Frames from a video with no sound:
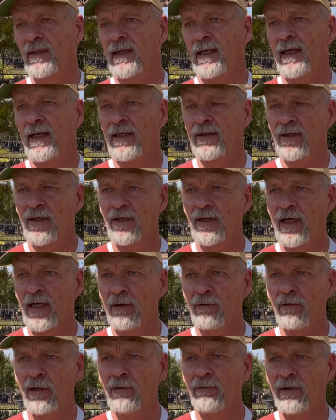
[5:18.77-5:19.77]
and they're not
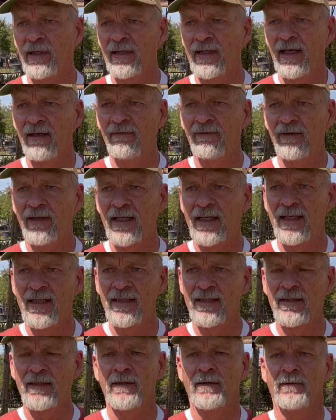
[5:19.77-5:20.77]
growing that
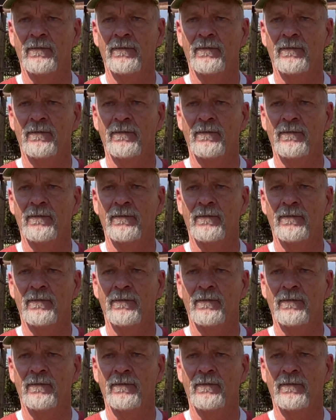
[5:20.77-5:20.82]
fast,